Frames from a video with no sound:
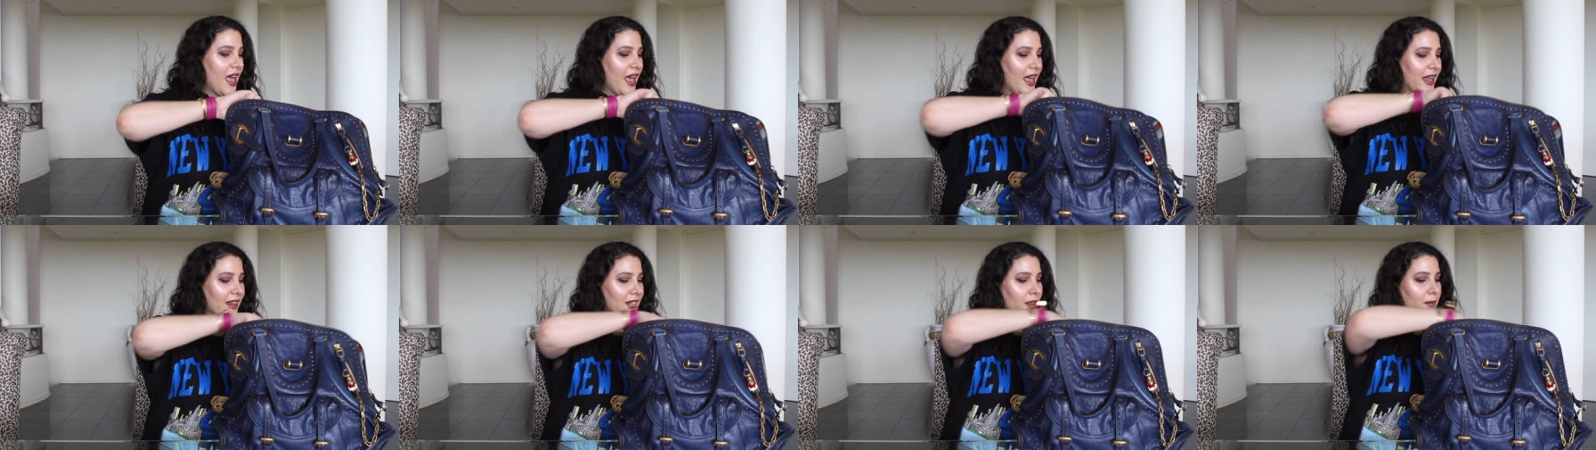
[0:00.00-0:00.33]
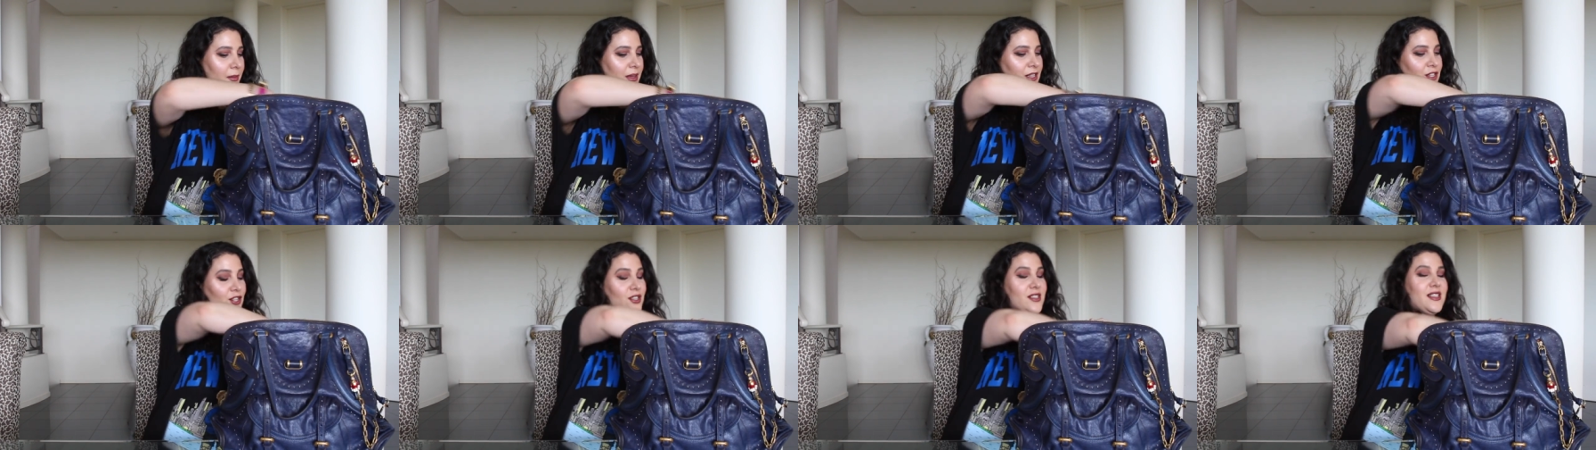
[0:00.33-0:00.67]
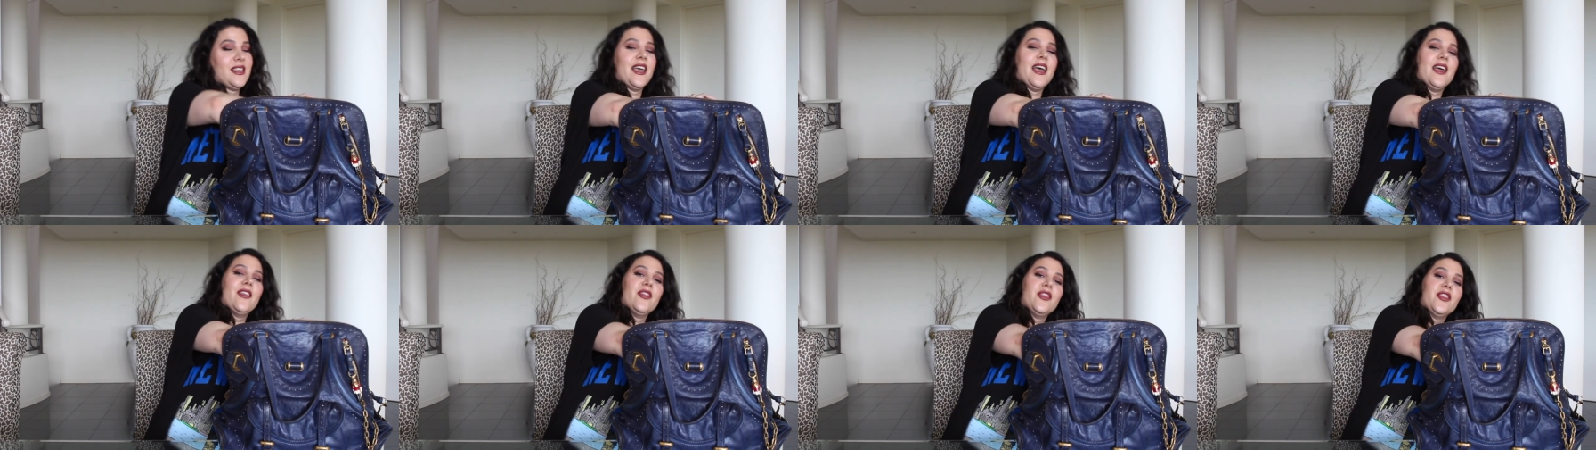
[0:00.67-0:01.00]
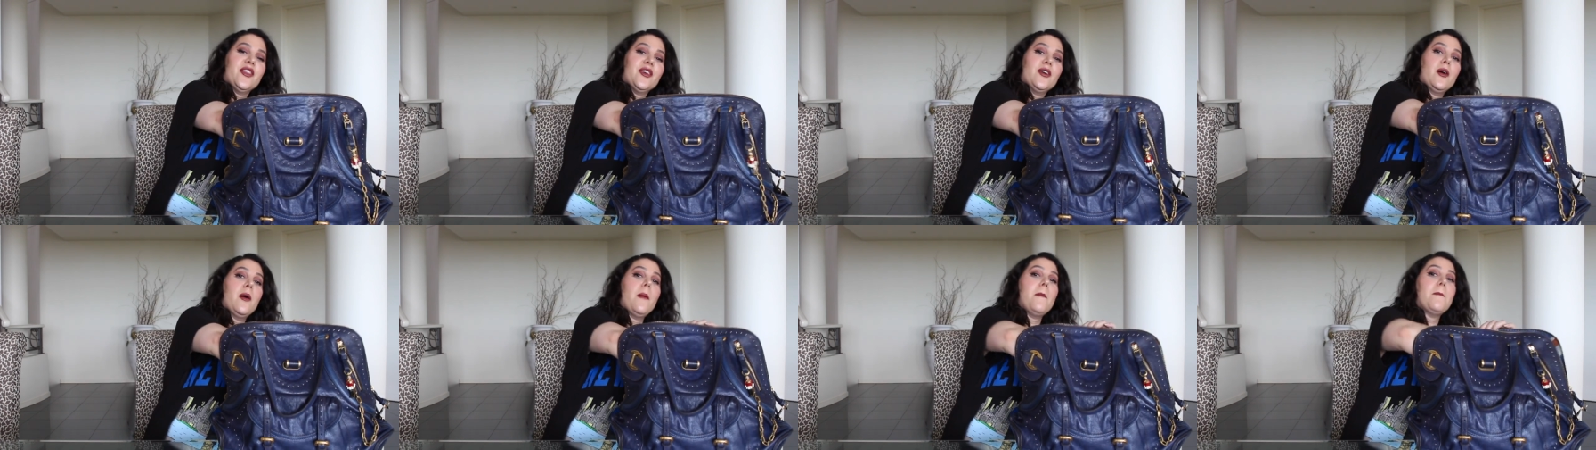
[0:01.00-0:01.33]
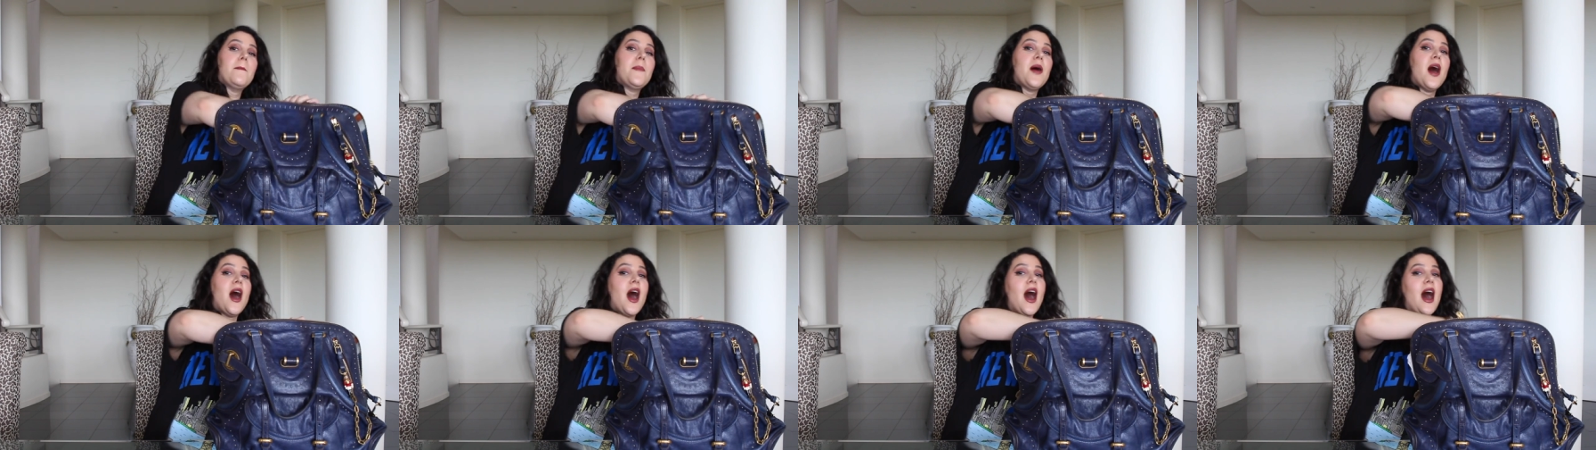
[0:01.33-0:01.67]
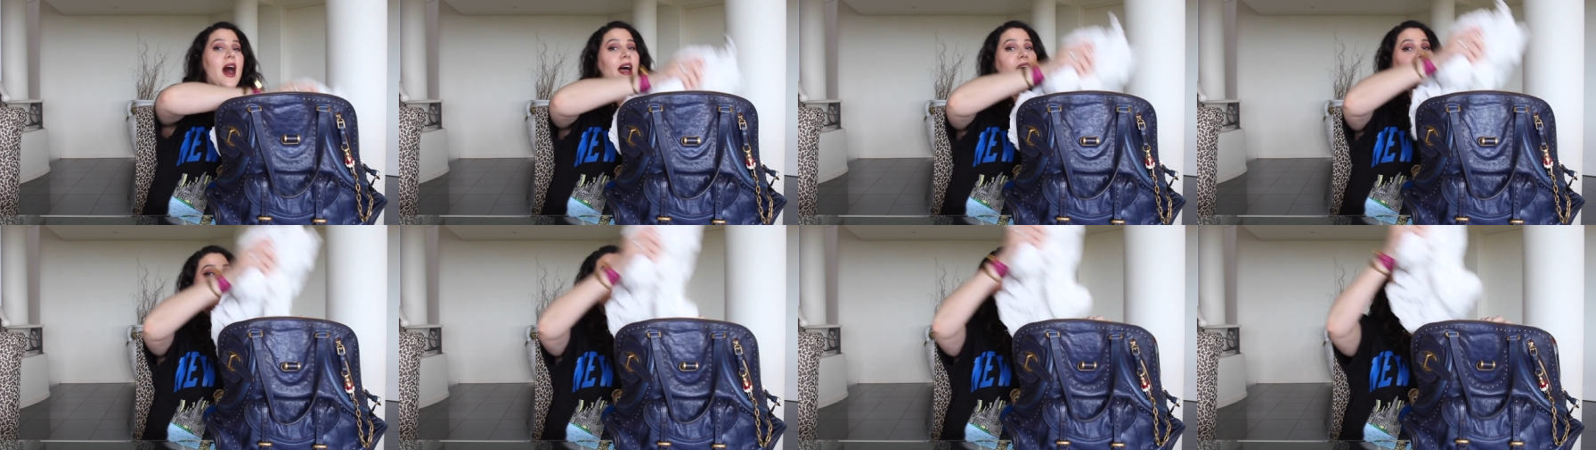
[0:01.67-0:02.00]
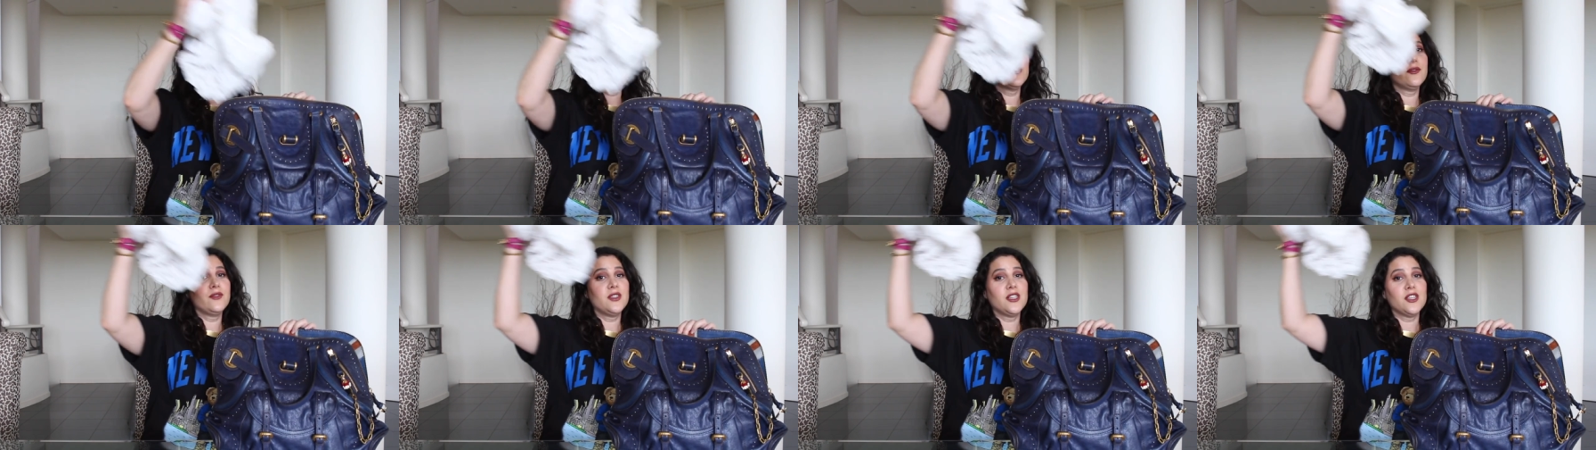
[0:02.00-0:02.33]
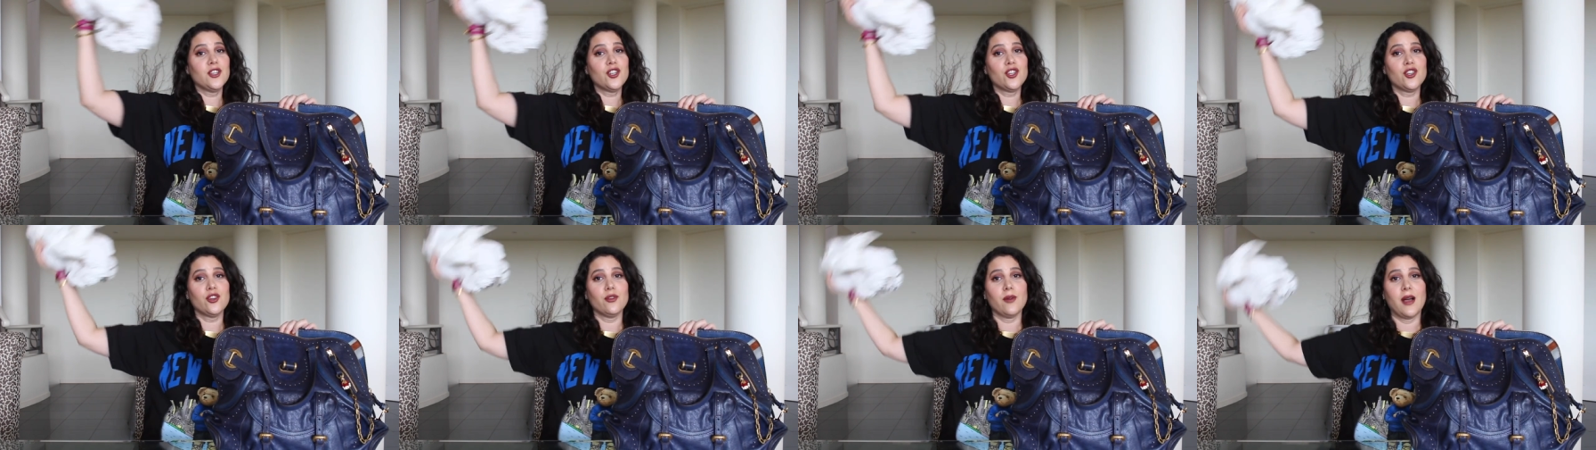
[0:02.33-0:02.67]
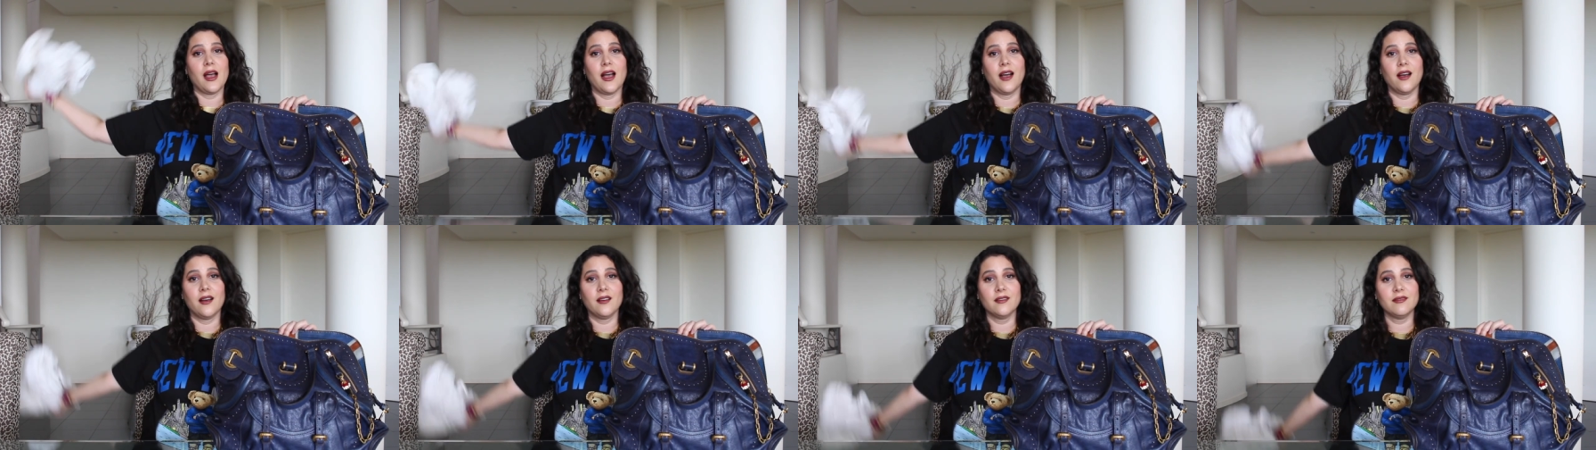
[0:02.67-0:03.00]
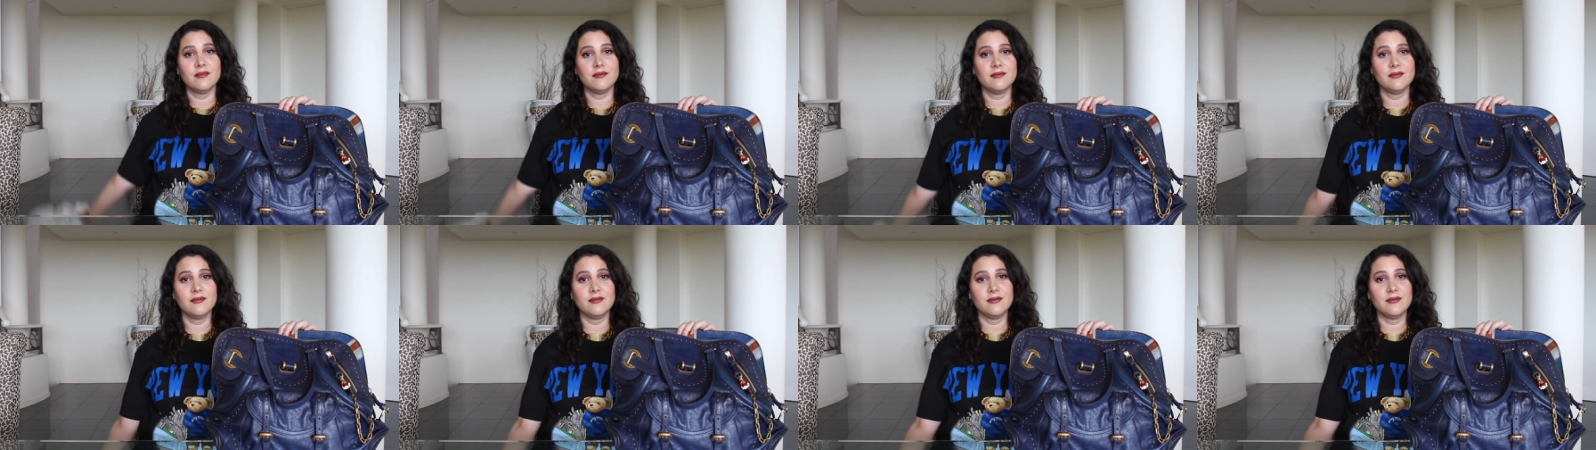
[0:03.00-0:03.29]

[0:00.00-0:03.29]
And let me just get the piles of tissue out